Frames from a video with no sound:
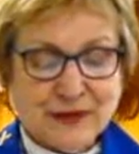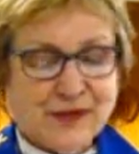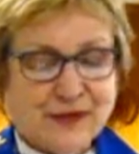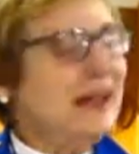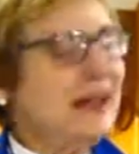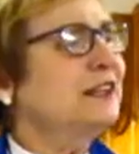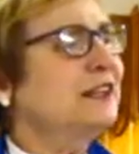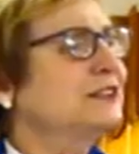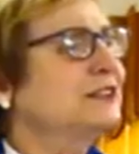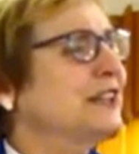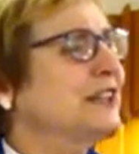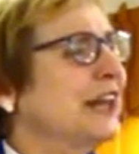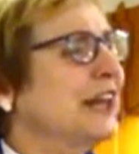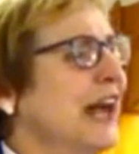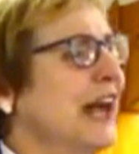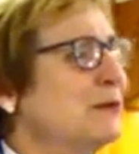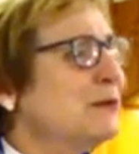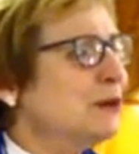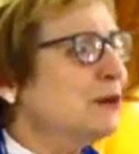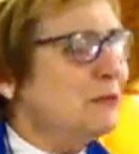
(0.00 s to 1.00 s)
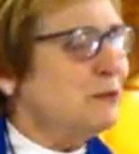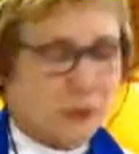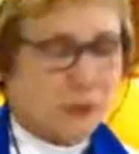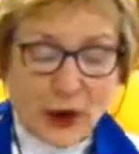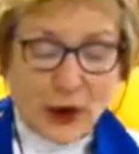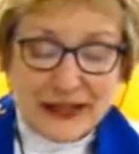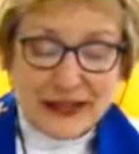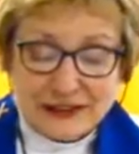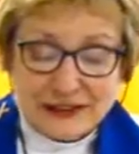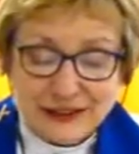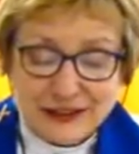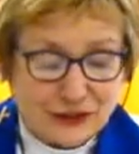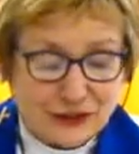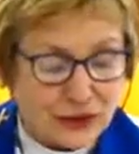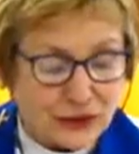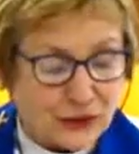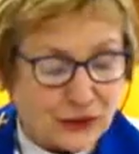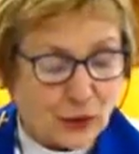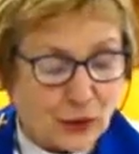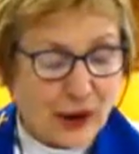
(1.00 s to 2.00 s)
Then as the camera breaks
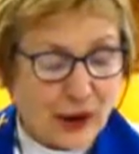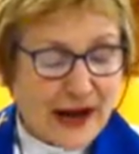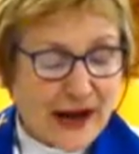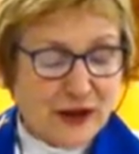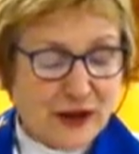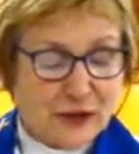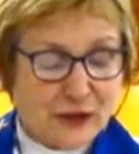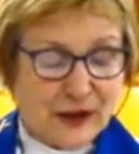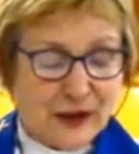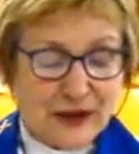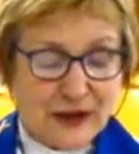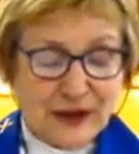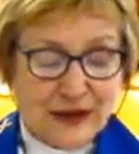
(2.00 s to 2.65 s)
into the crowd,